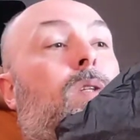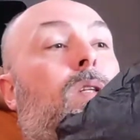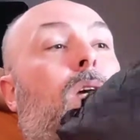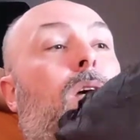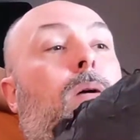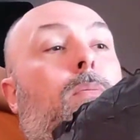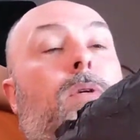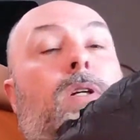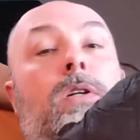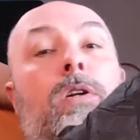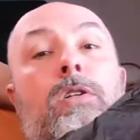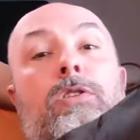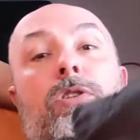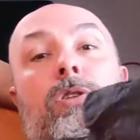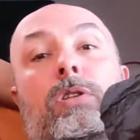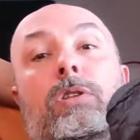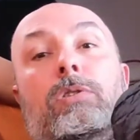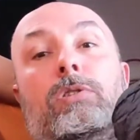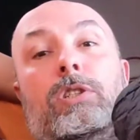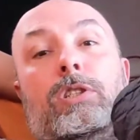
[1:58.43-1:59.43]
You can also
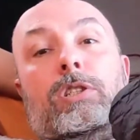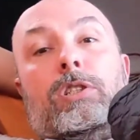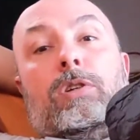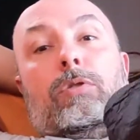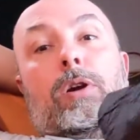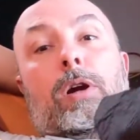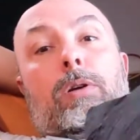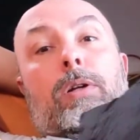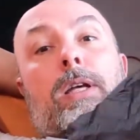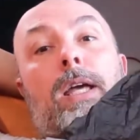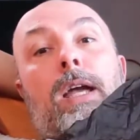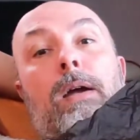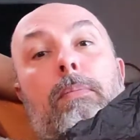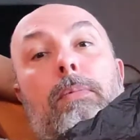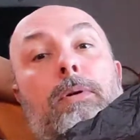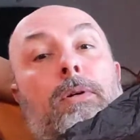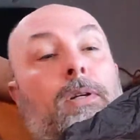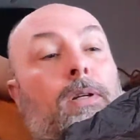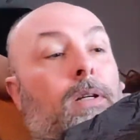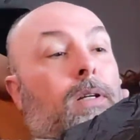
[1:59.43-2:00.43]
use this around camp.
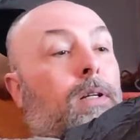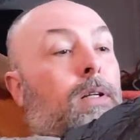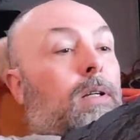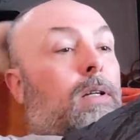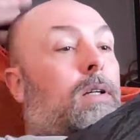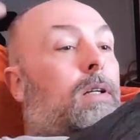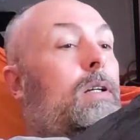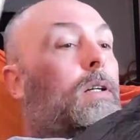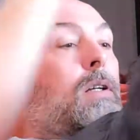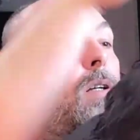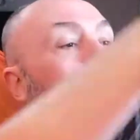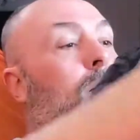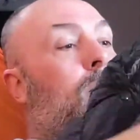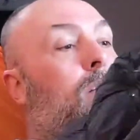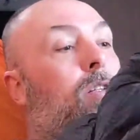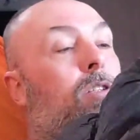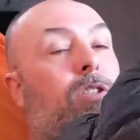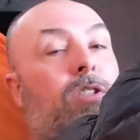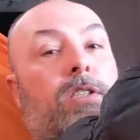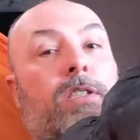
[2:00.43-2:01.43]

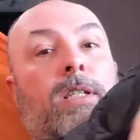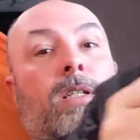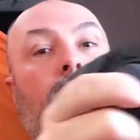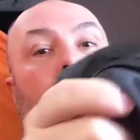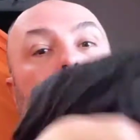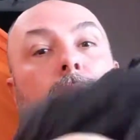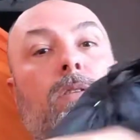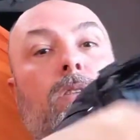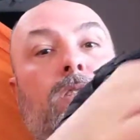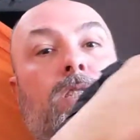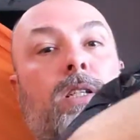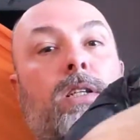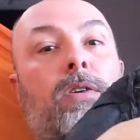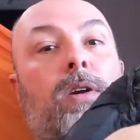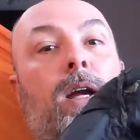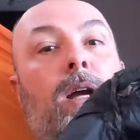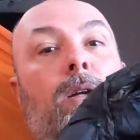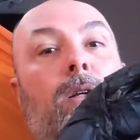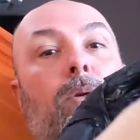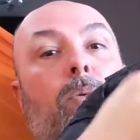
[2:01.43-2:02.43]
You're just sitting around,